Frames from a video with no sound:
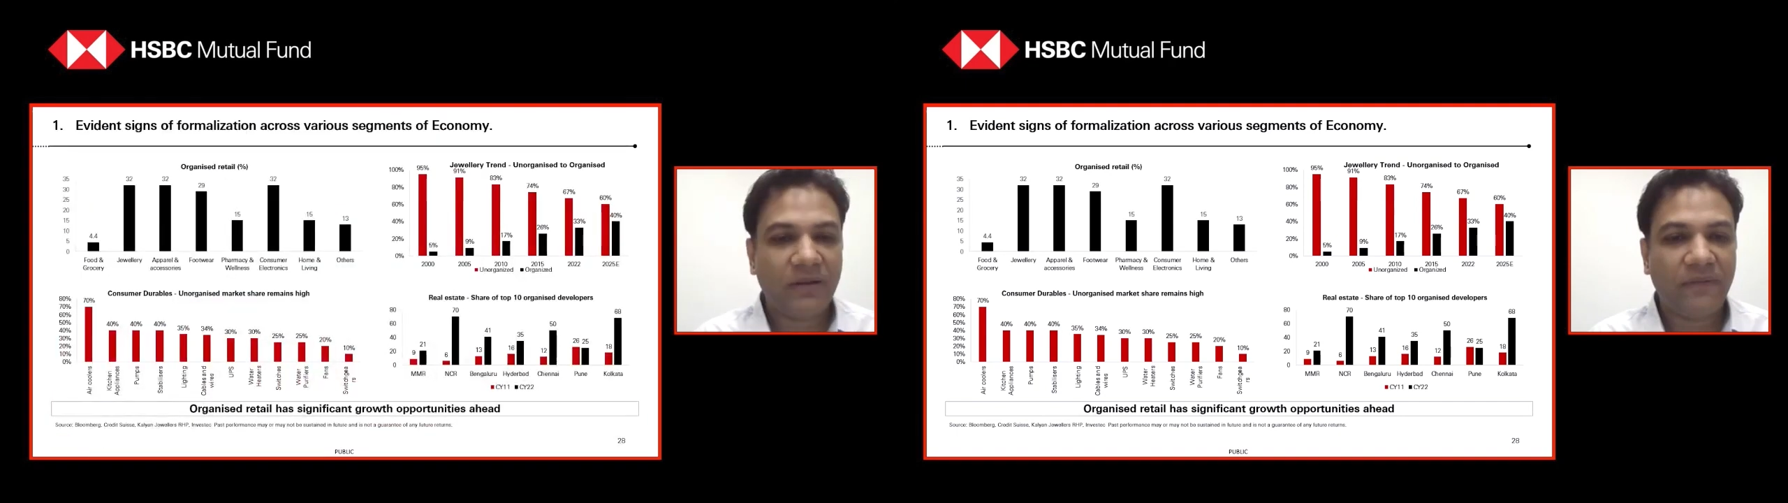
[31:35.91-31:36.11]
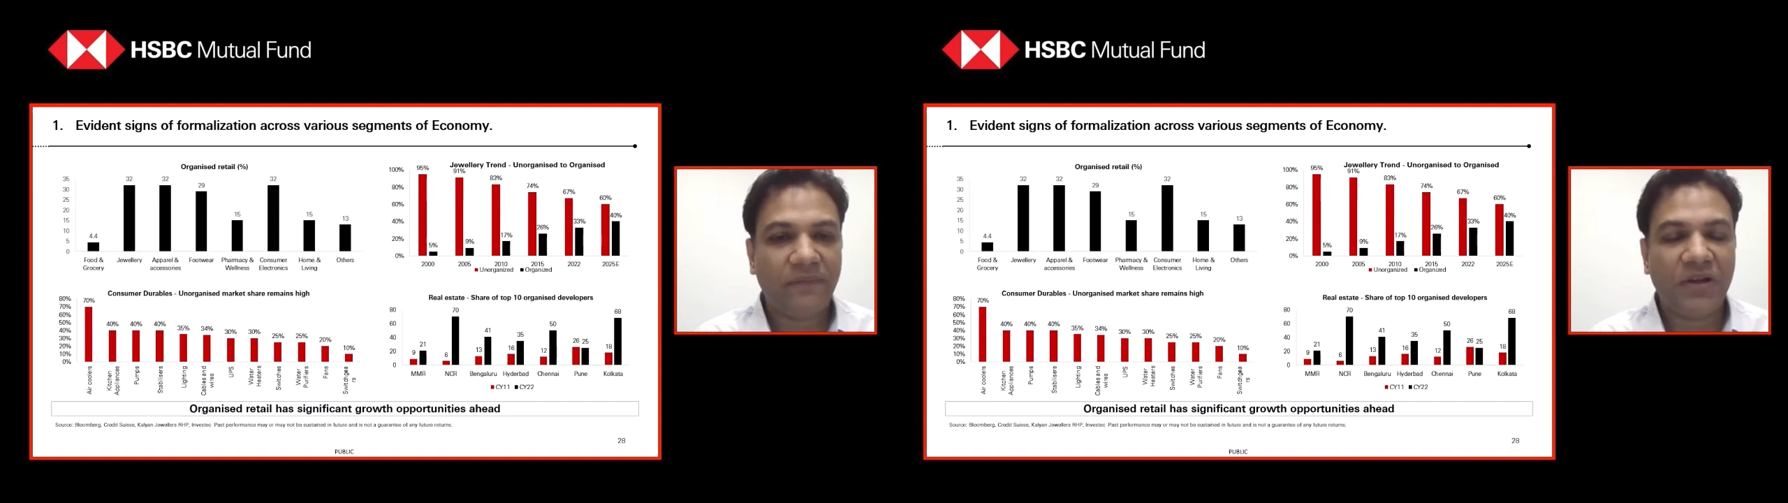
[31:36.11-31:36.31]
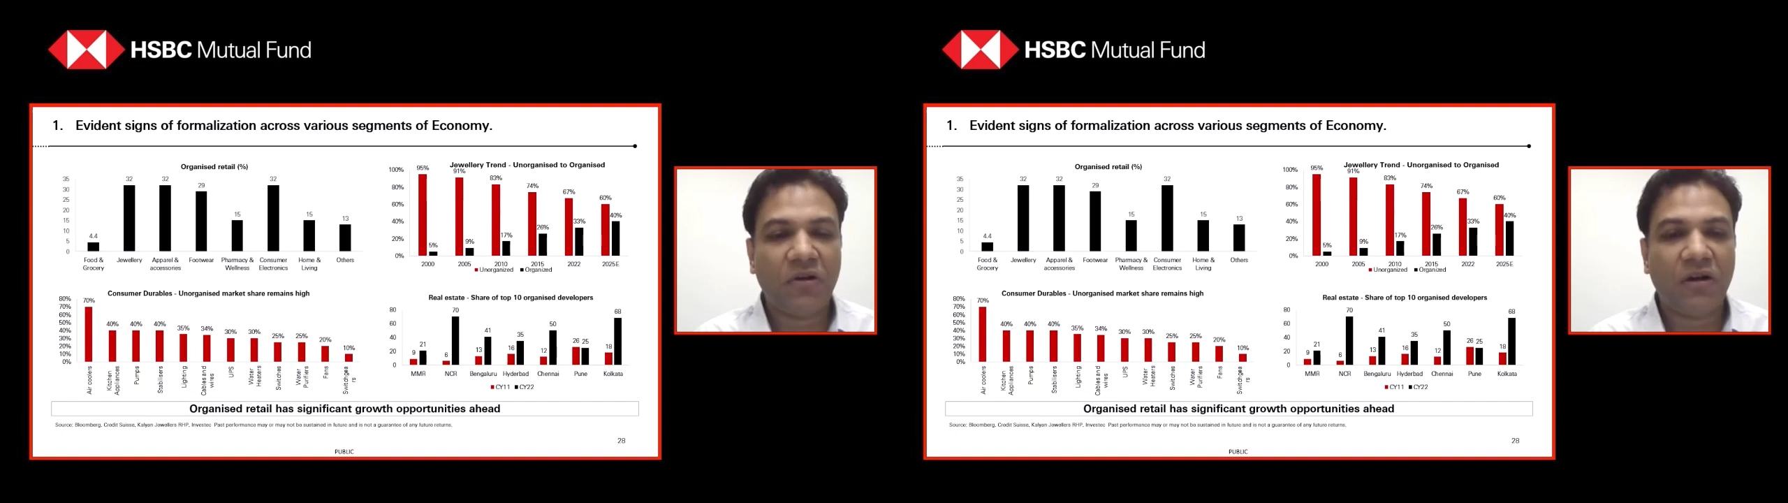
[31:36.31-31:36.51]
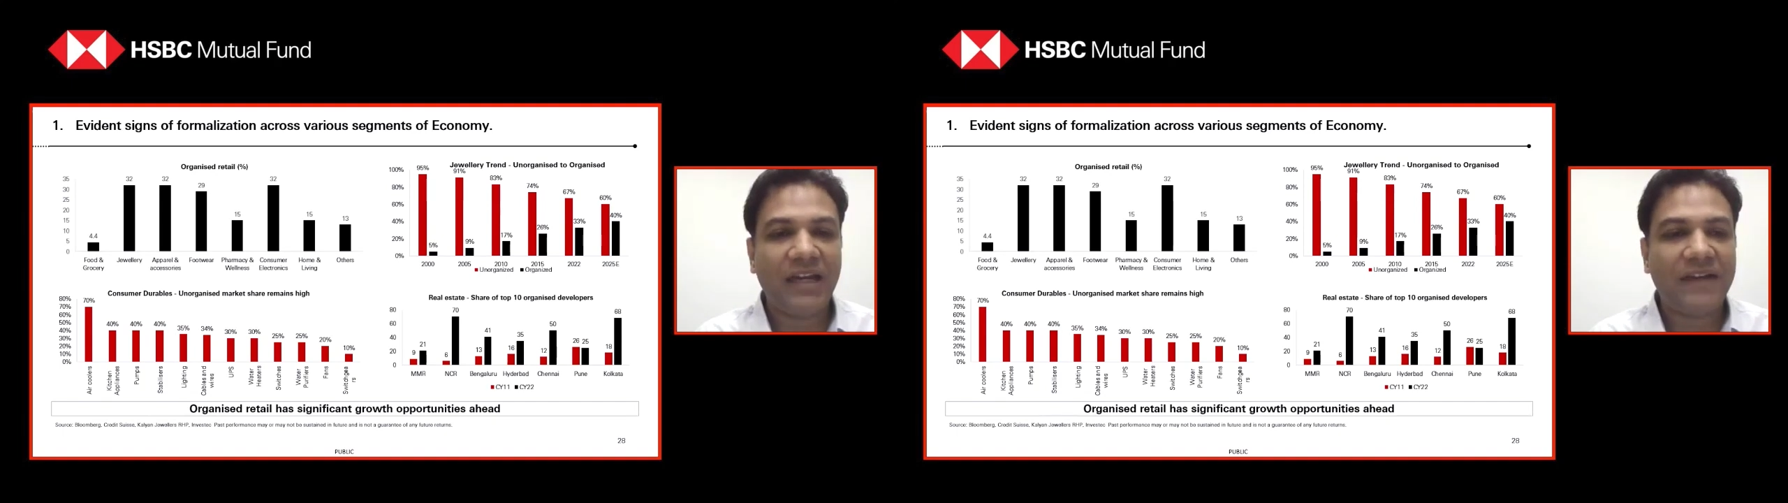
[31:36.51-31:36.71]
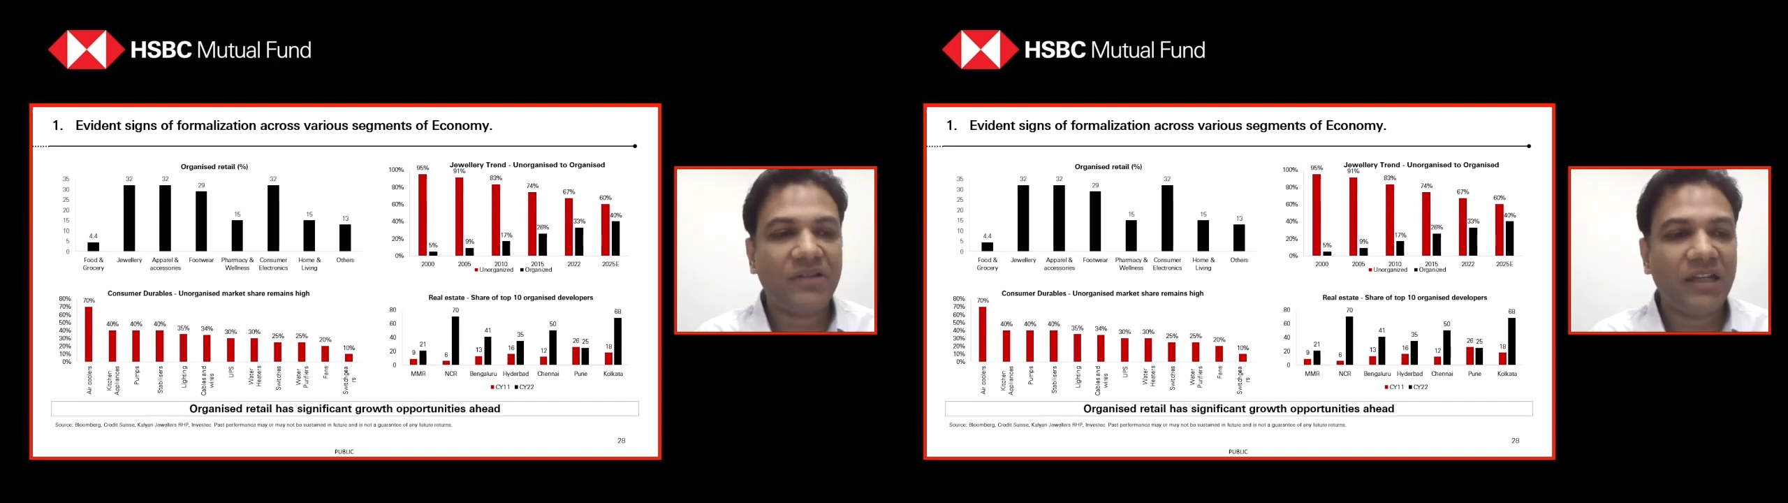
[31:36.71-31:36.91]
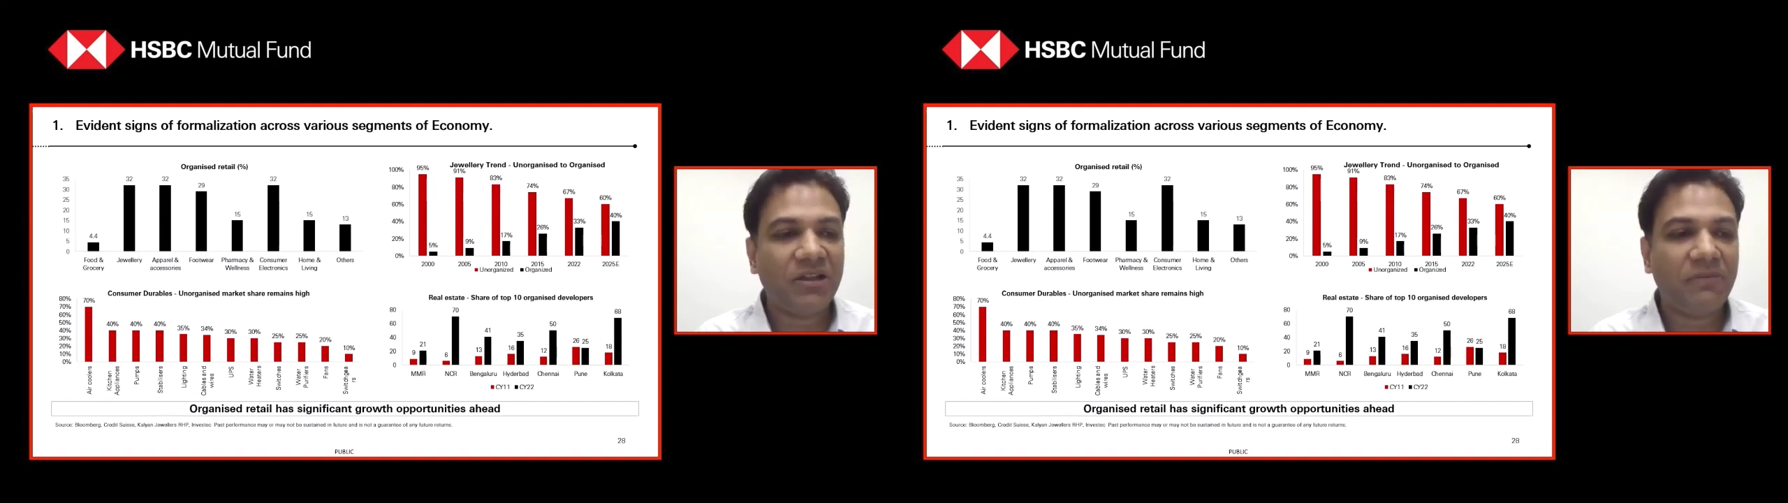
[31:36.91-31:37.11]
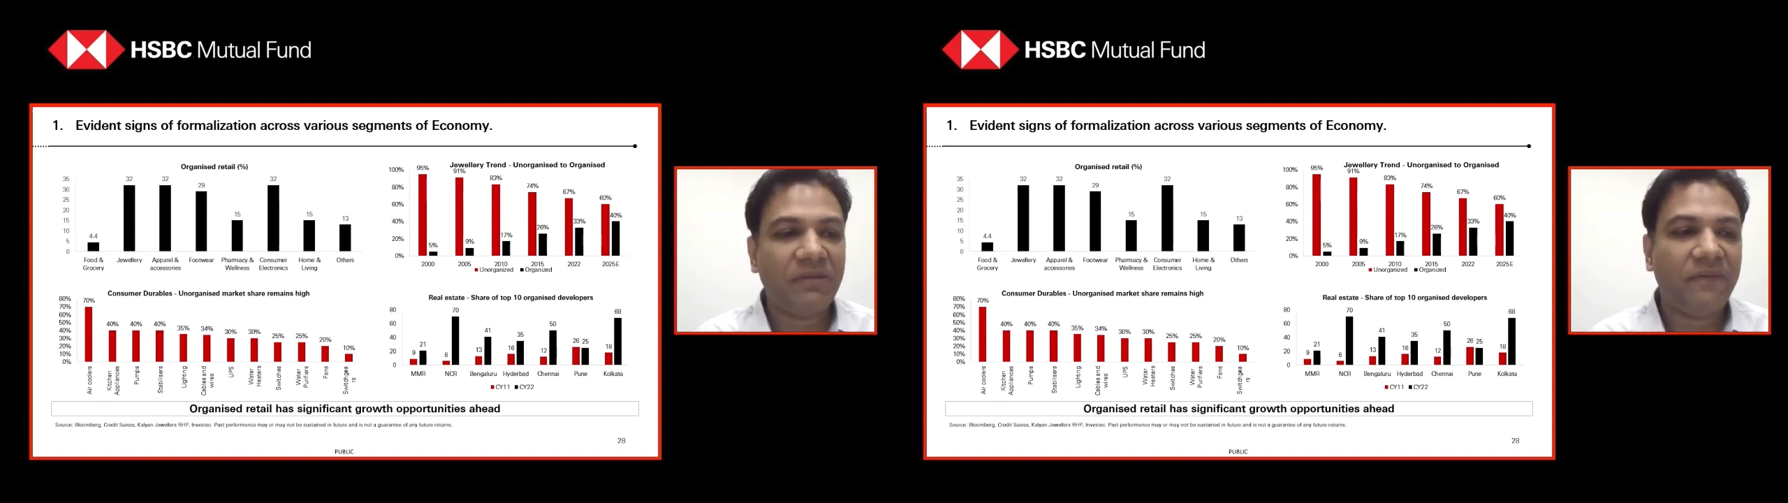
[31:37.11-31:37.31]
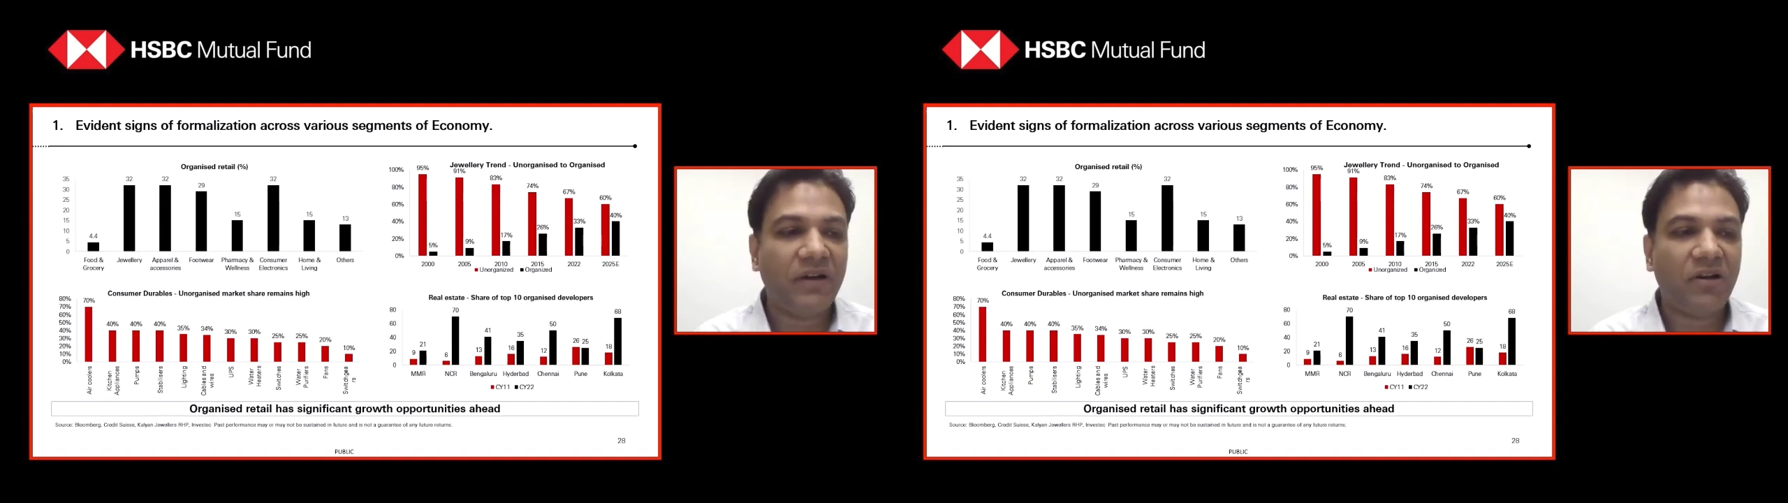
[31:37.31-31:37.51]
We all have seen the
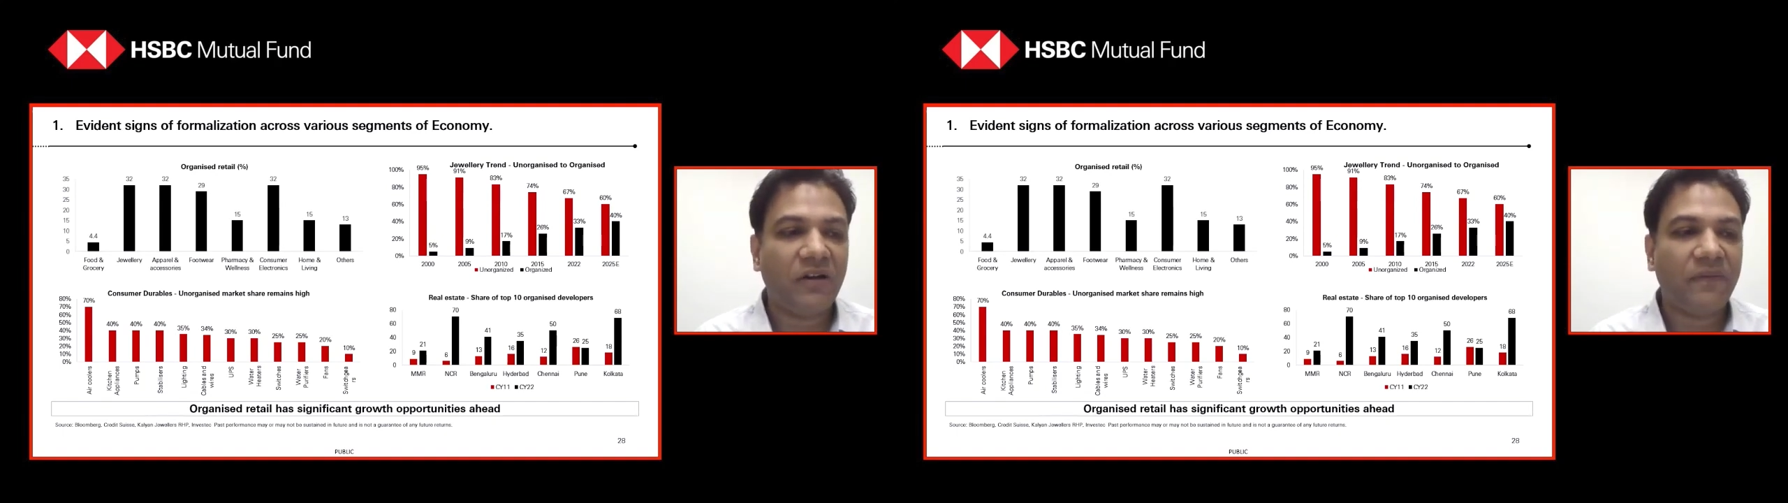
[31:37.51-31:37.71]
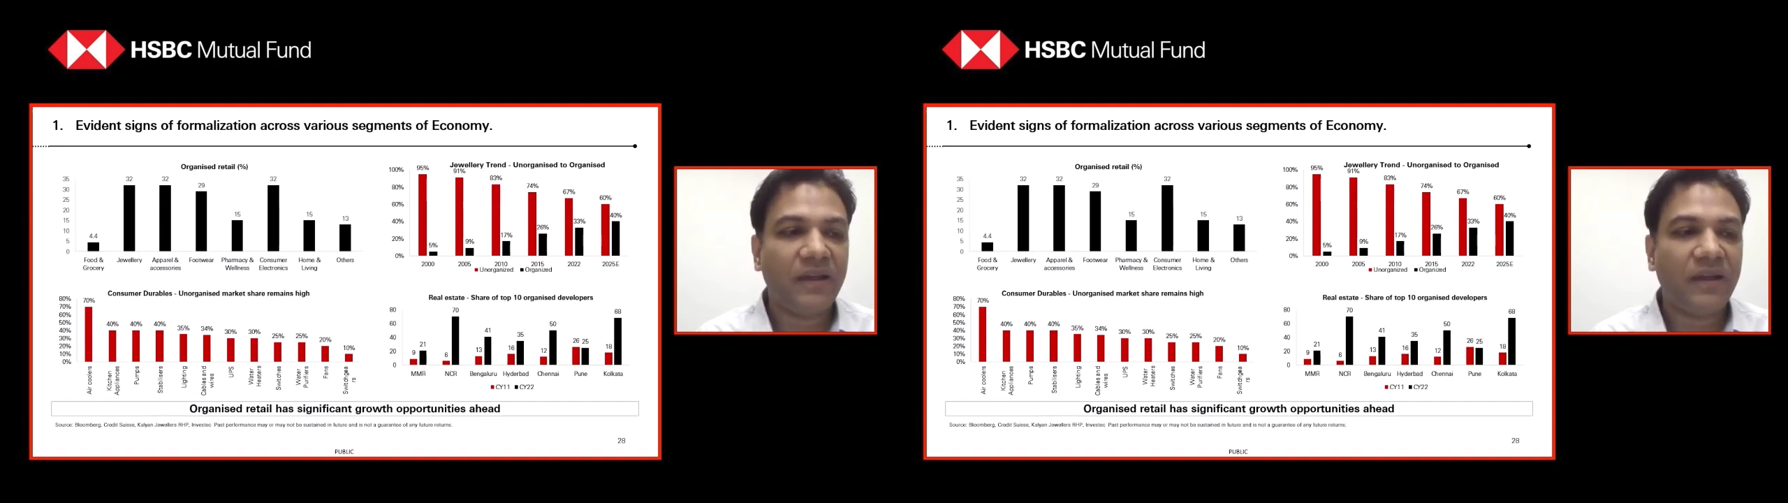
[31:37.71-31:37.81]
benefit of